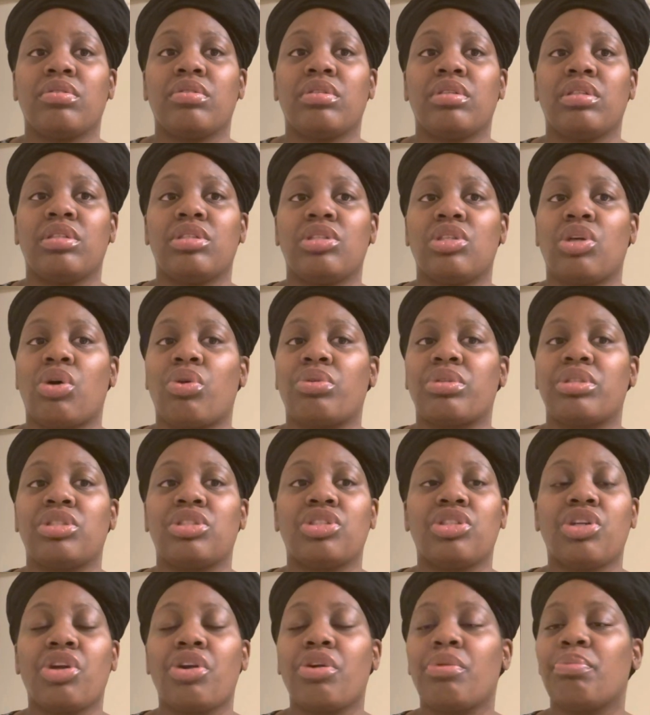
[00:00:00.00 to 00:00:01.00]
It's only
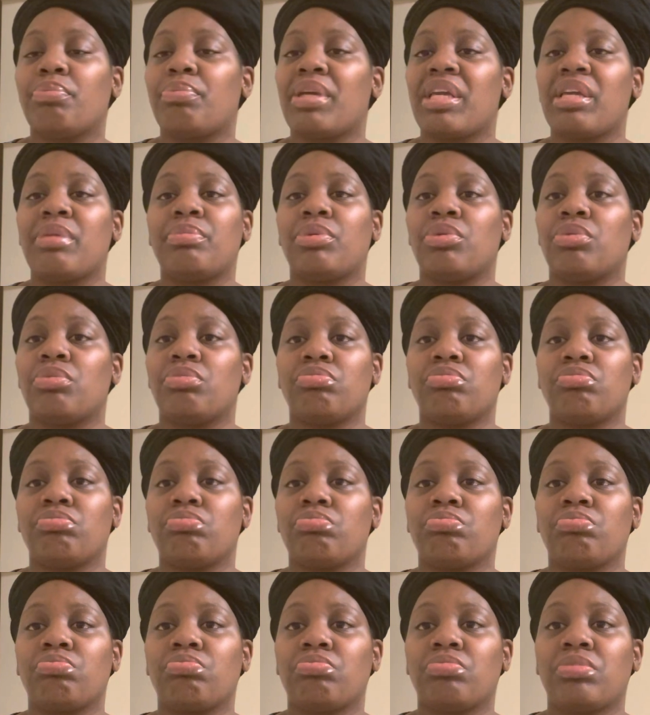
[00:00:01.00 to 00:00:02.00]
certain people,
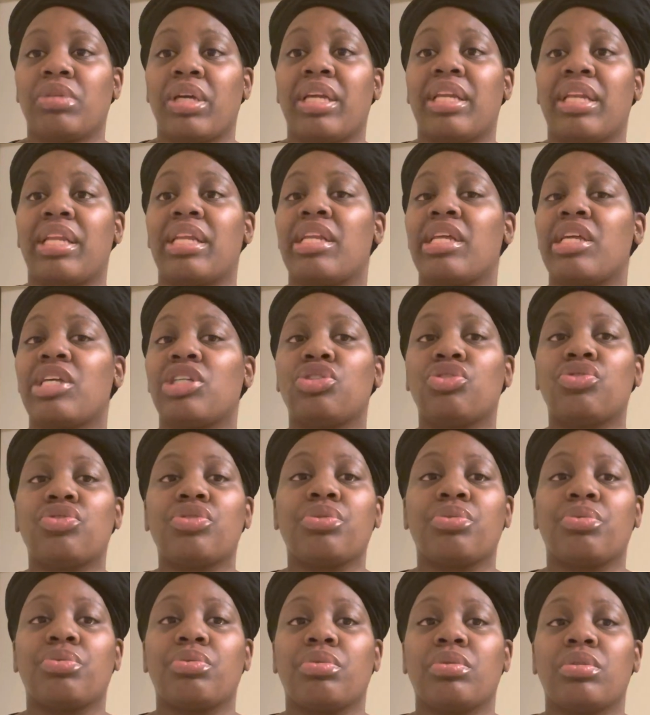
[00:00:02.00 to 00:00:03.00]
and it is
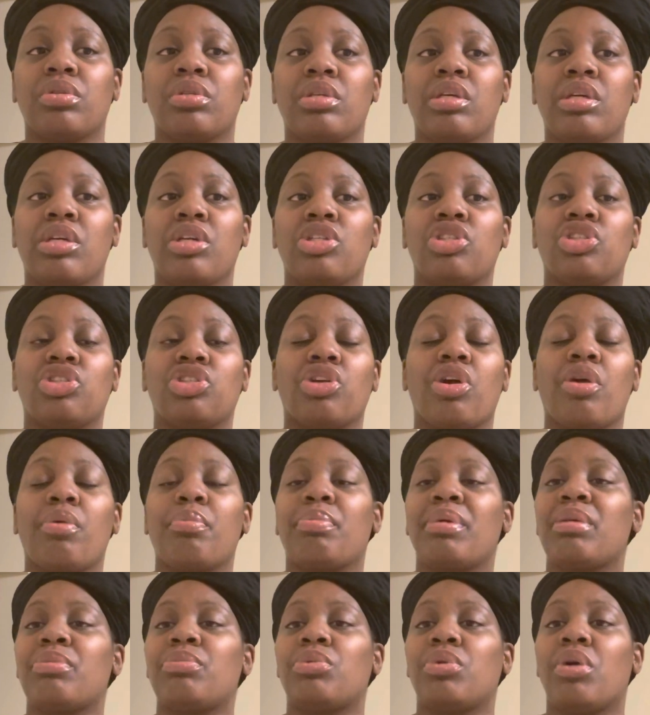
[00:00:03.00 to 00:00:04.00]
true. Certain
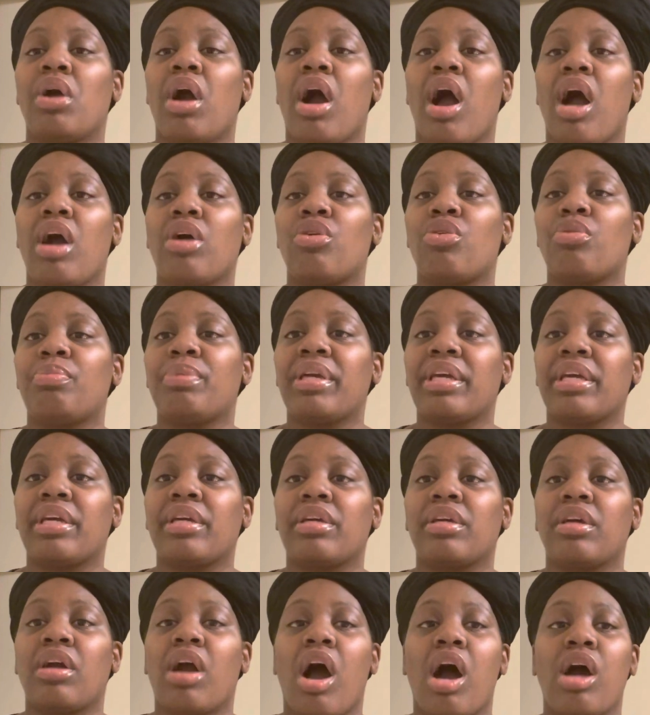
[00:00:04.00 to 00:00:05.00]
people God gonna
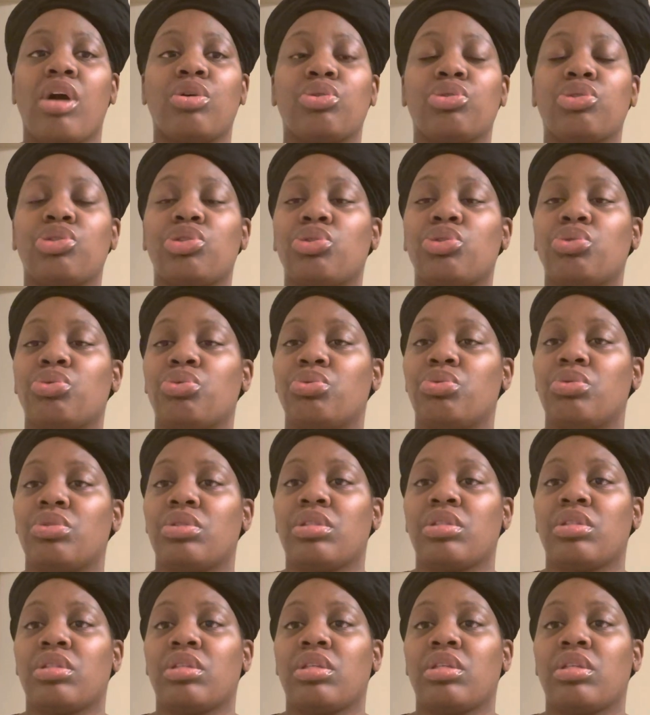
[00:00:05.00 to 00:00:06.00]
pick, God gonna choose.